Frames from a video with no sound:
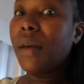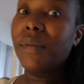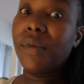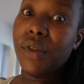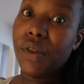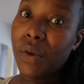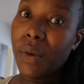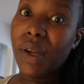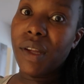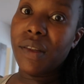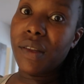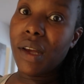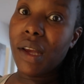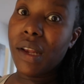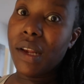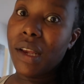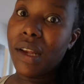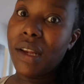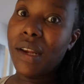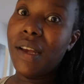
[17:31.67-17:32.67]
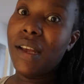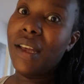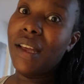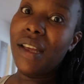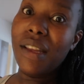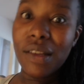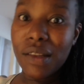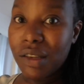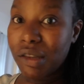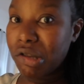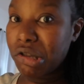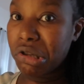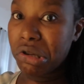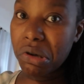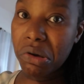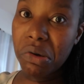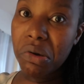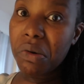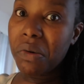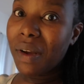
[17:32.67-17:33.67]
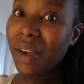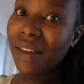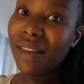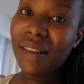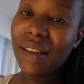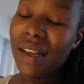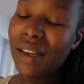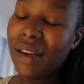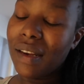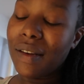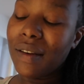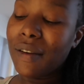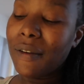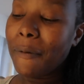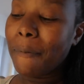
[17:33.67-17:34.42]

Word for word: So excited. So excited.